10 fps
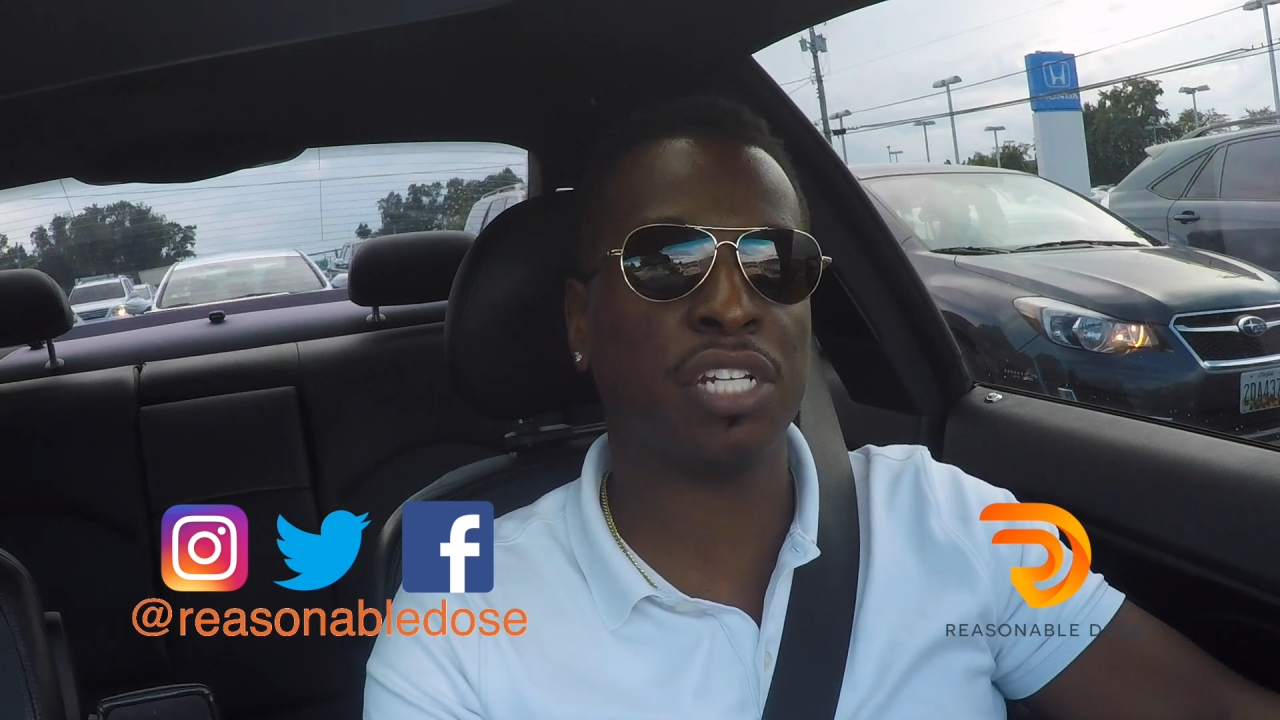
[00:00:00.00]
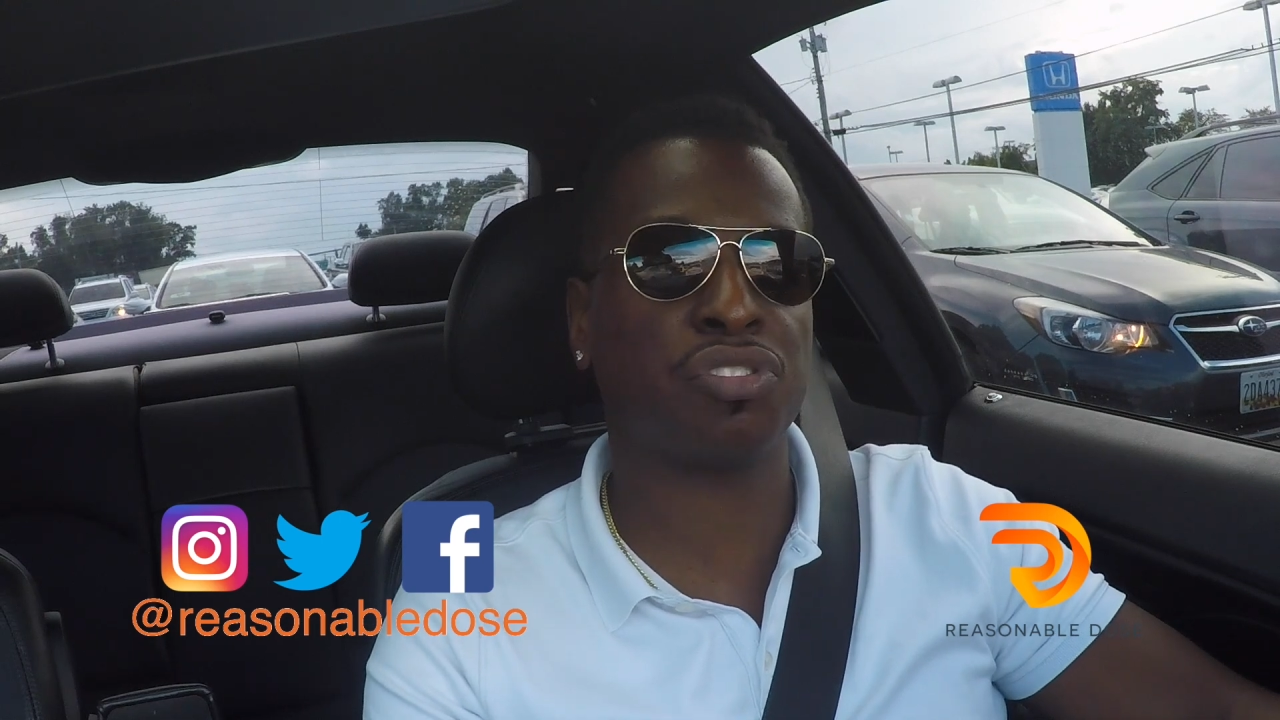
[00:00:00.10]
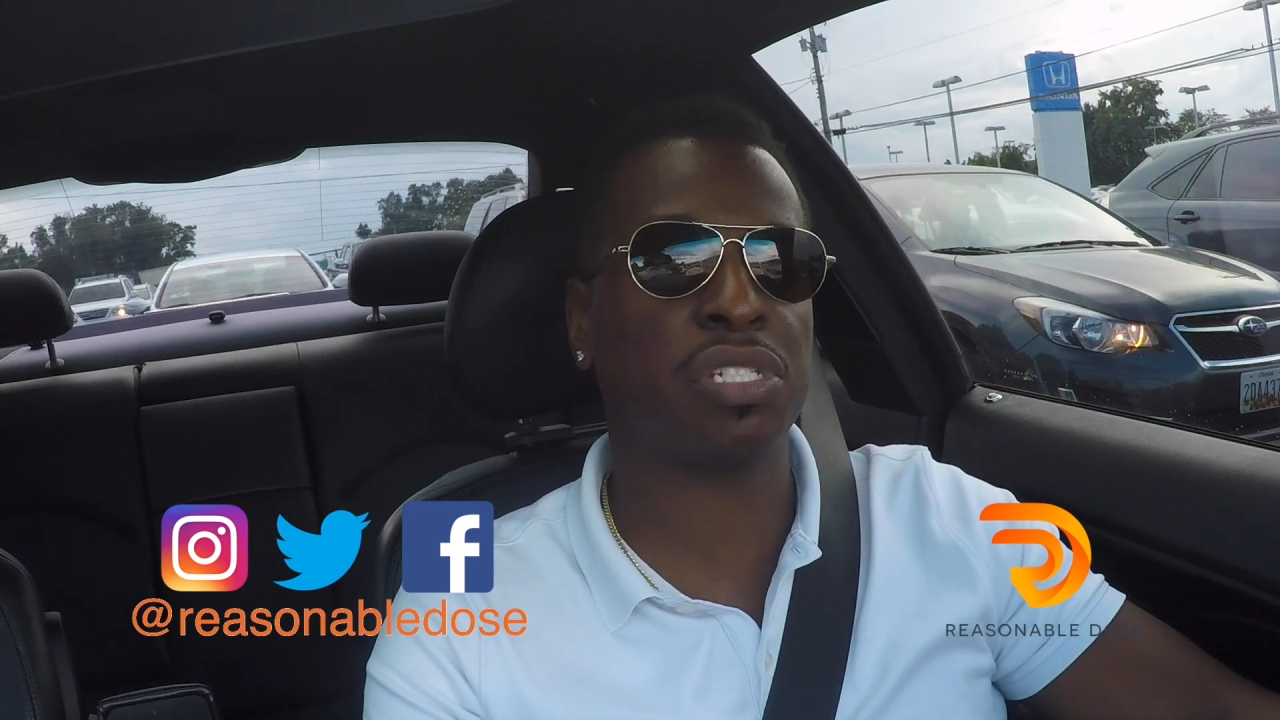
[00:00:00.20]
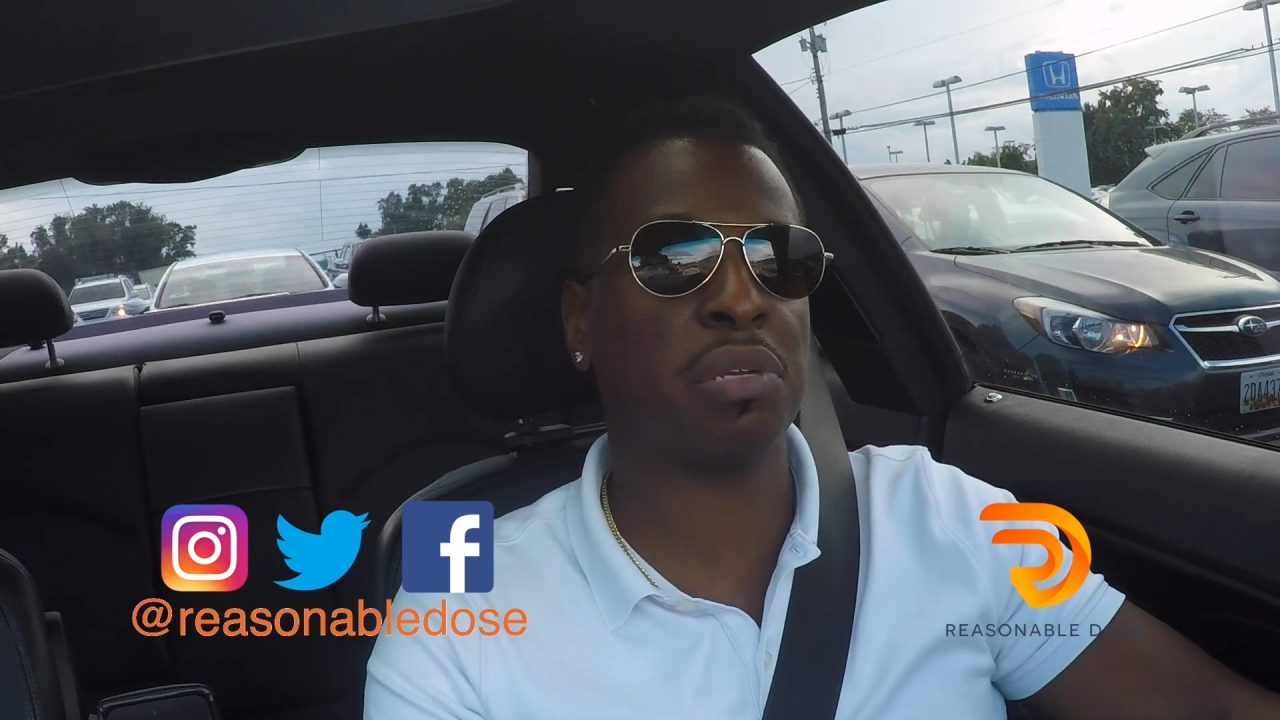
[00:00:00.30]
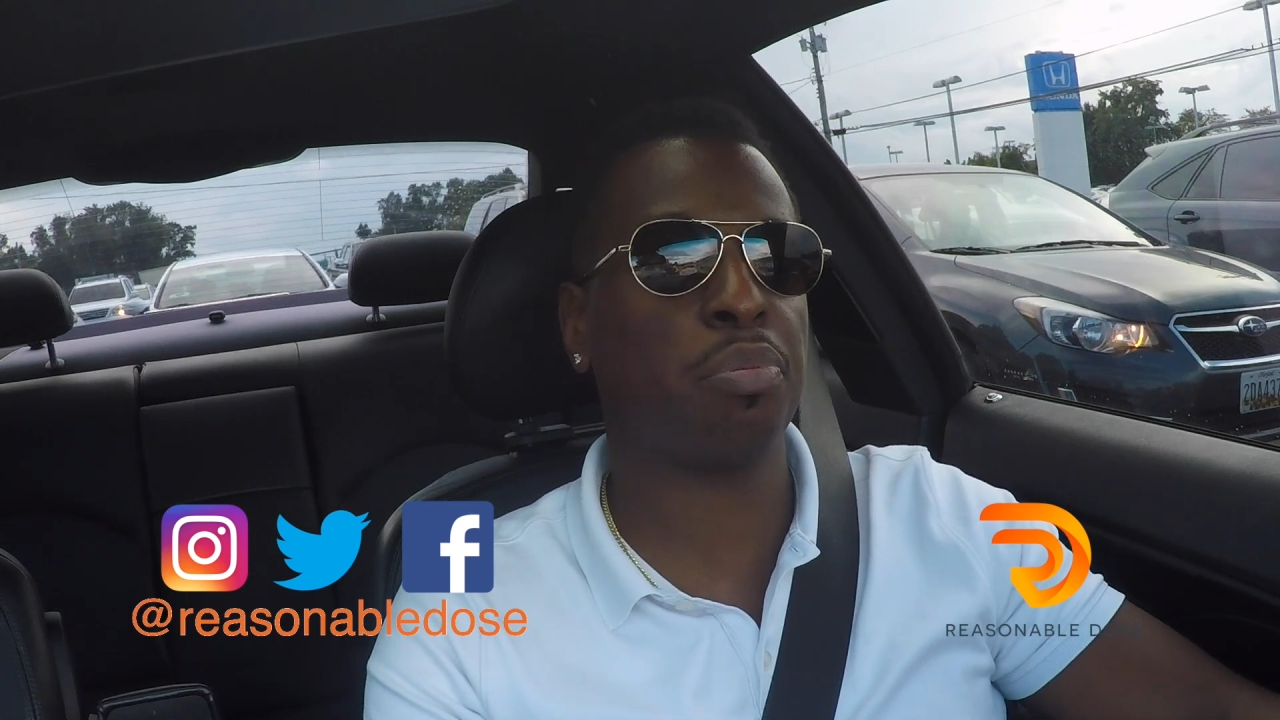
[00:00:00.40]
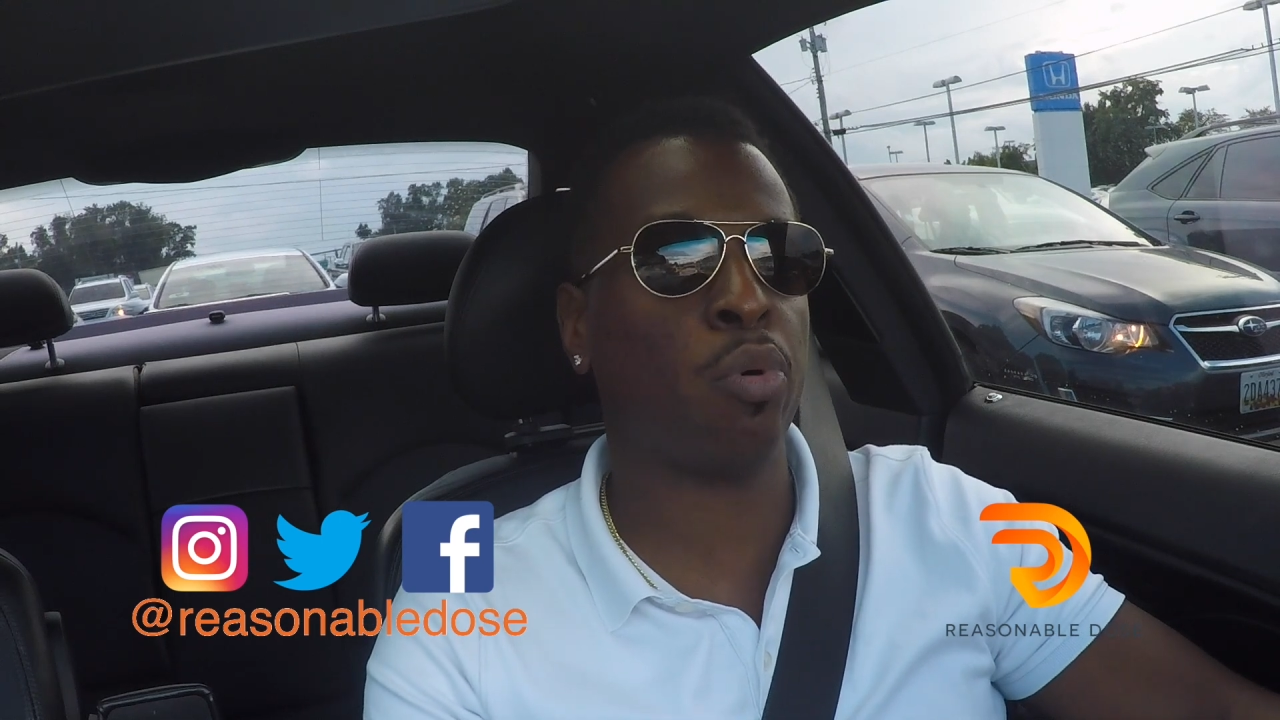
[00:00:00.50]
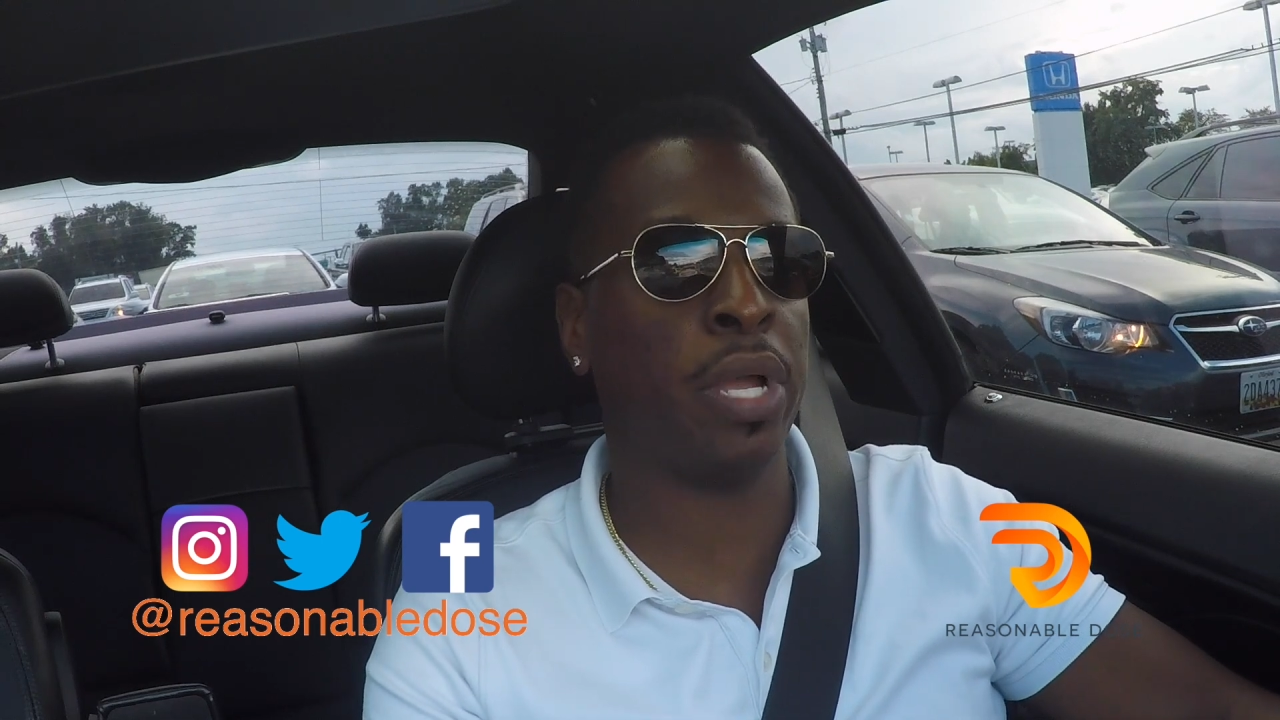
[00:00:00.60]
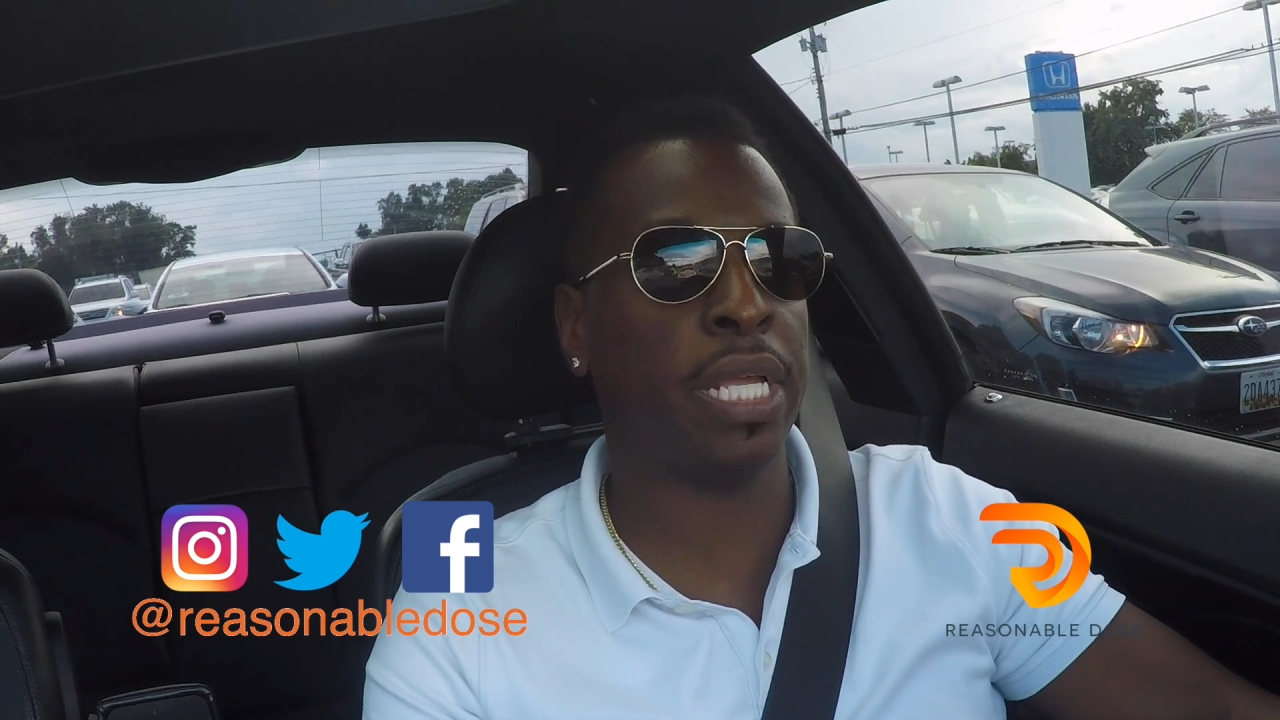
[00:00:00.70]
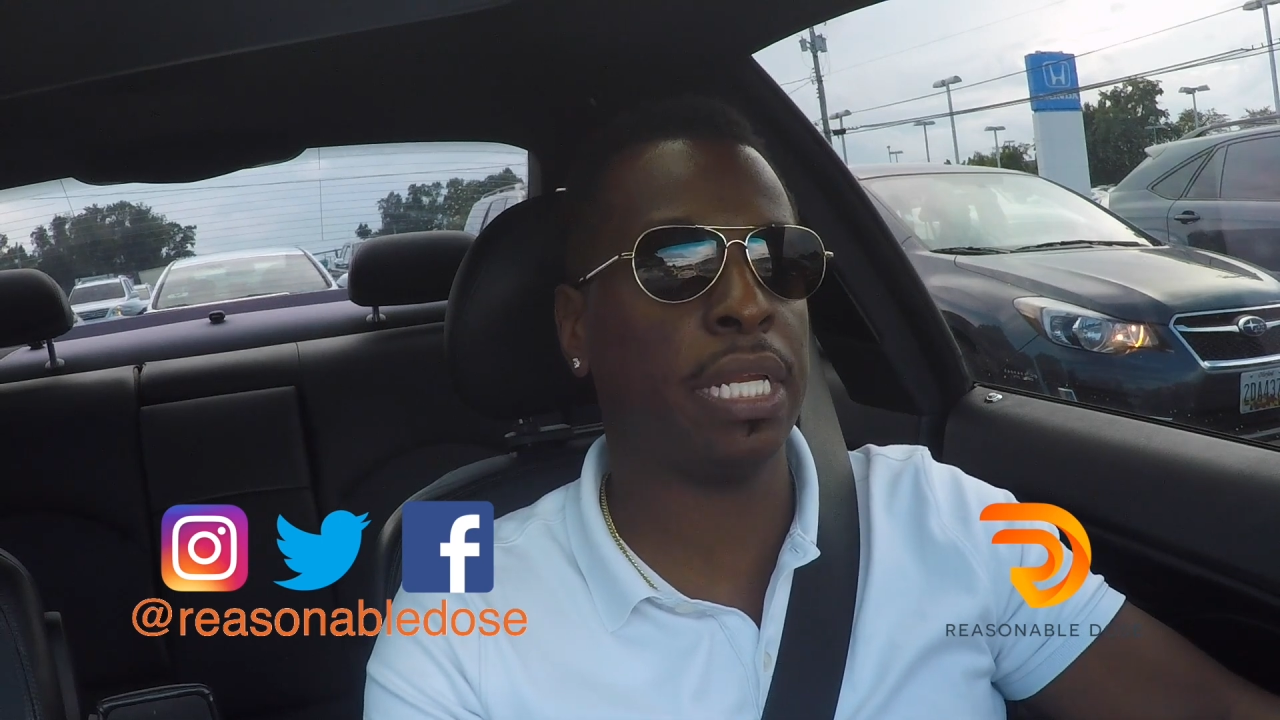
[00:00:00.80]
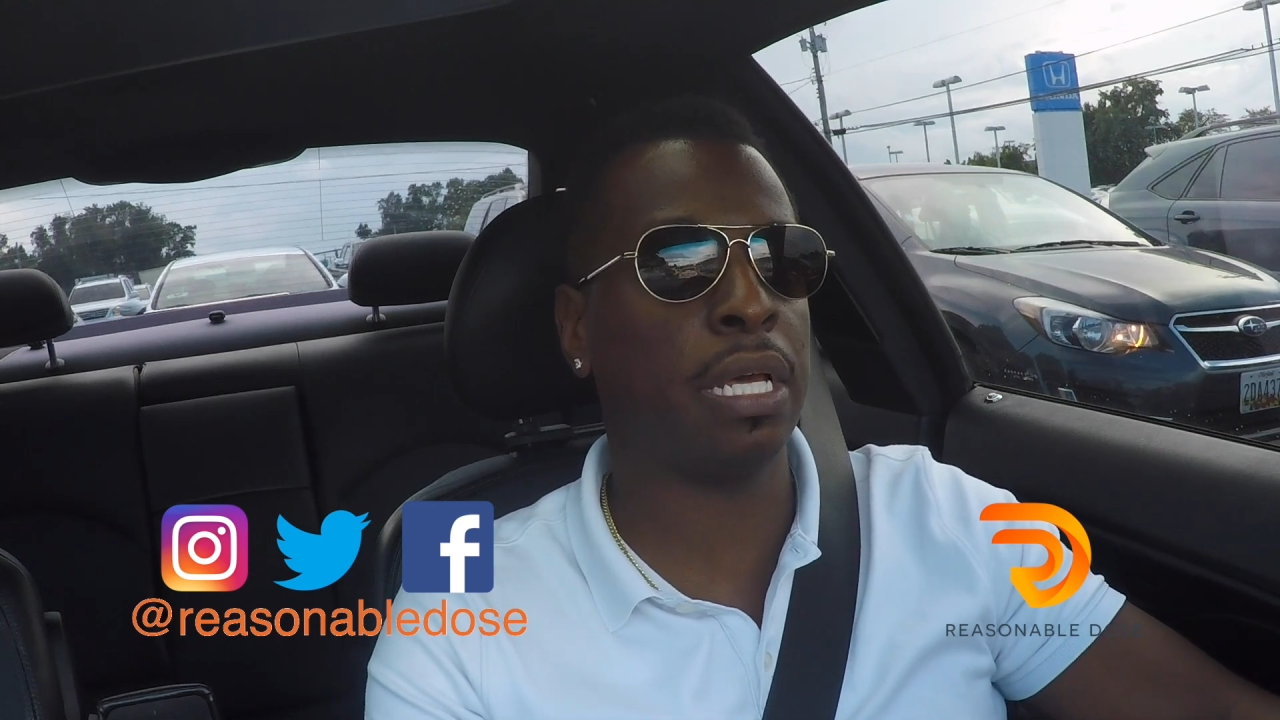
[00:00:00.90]
interesting
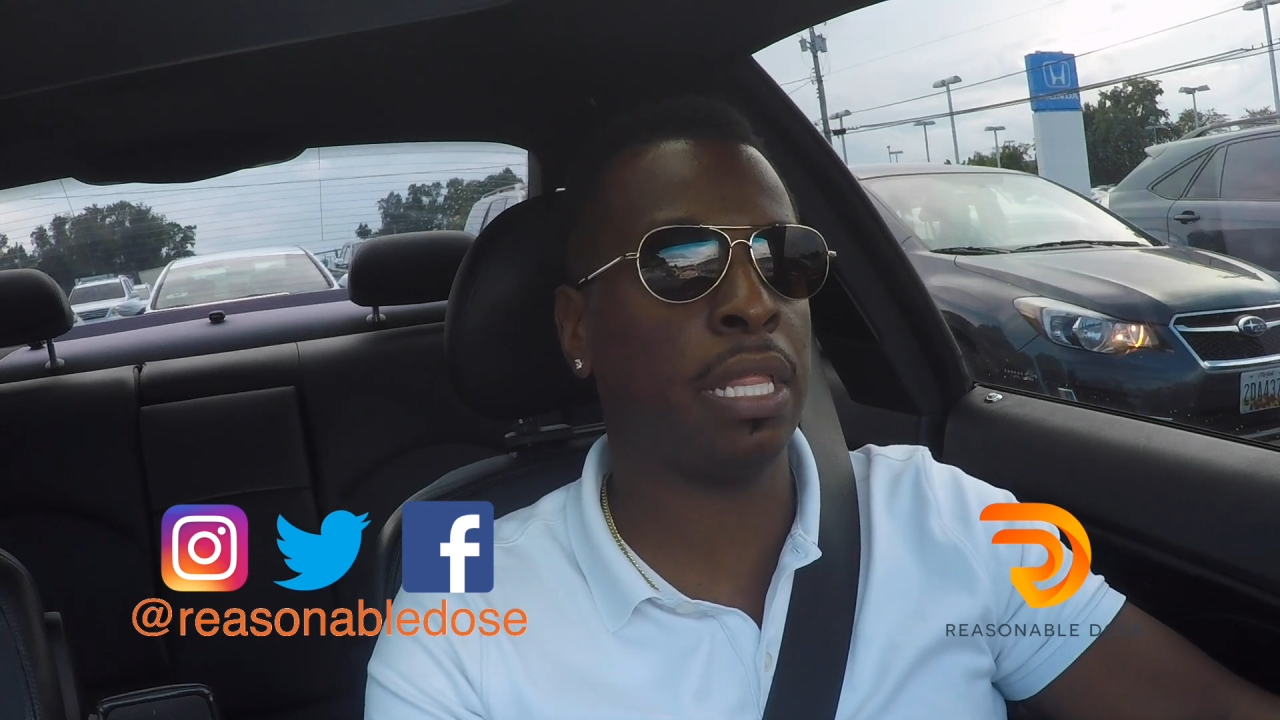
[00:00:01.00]
point.